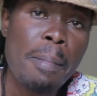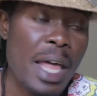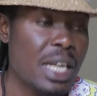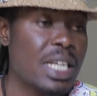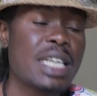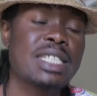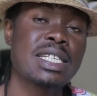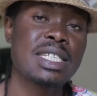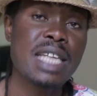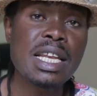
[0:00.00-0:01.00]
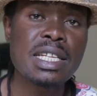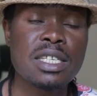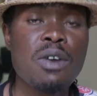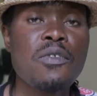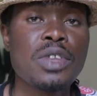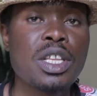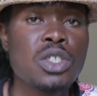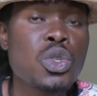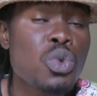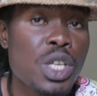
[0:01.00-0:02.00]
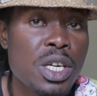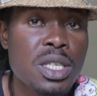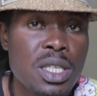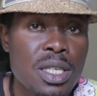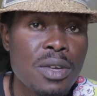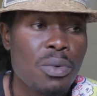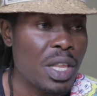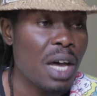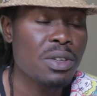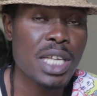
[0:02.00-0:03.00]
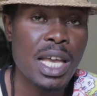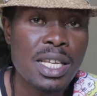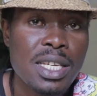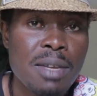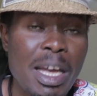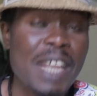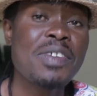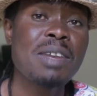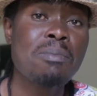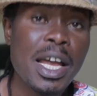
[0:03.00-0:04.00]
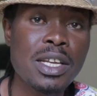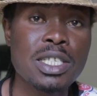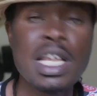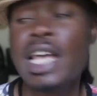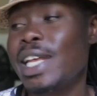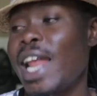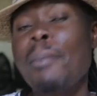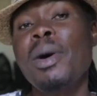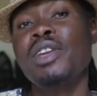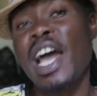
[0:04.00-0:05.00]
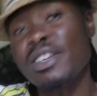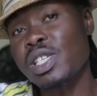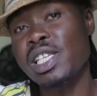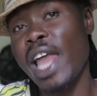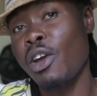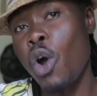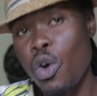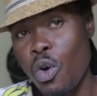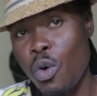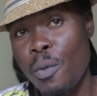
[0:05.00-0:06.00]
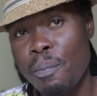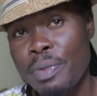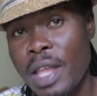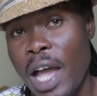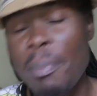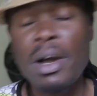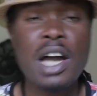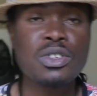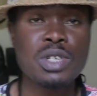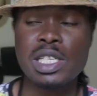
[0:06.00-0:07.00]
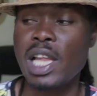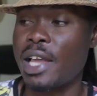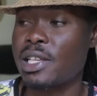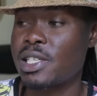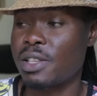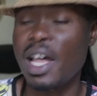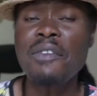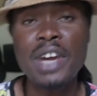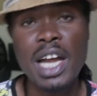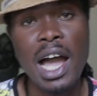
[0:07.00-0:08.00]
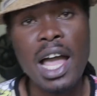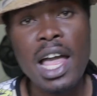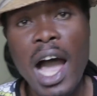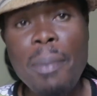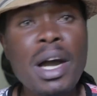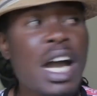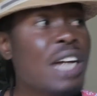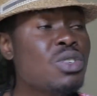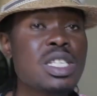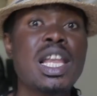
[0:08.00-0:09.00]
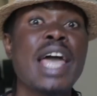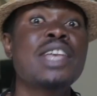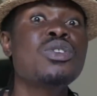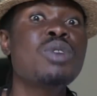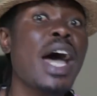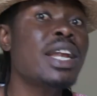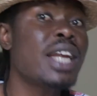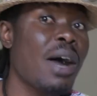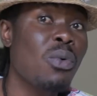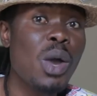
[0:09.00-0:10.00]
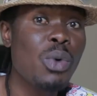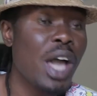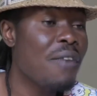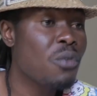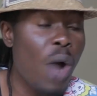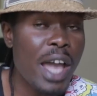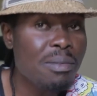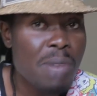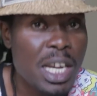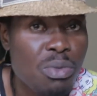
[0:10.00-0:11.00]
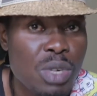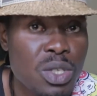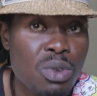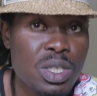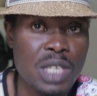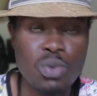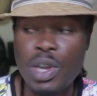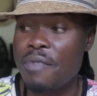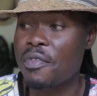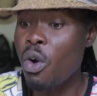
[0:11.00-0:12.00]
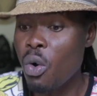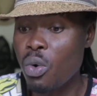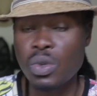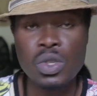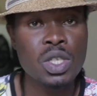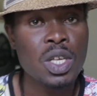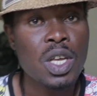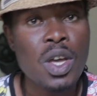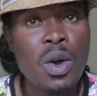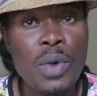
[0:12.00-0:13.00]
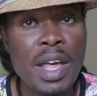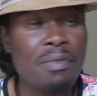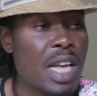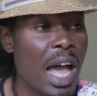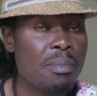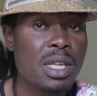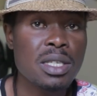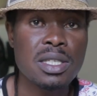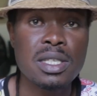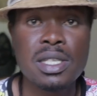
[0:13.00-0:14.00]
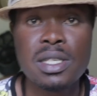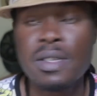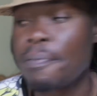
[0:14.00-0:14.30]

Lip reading: that it can sustain itself for the 2 years without aid. But if it managed, then how about countries like Congo? How about countries like South Africa? How about countries like Uganda, where we have quite many resources? We have gold, we have diamonds,